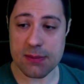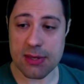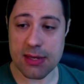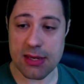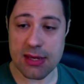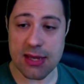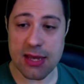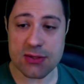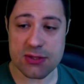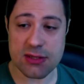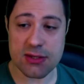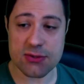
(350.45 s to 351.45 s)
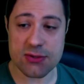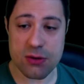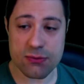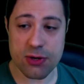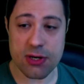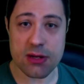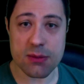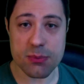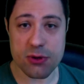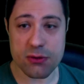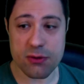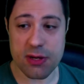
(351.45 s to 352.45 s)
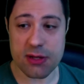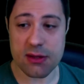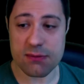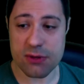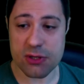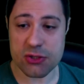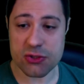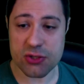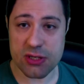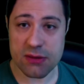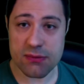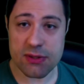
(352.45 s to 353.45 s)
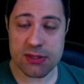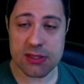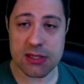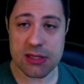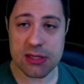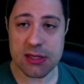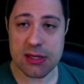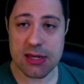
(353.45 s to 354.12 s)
in cases that the self grade and the peer grade diverge significantly,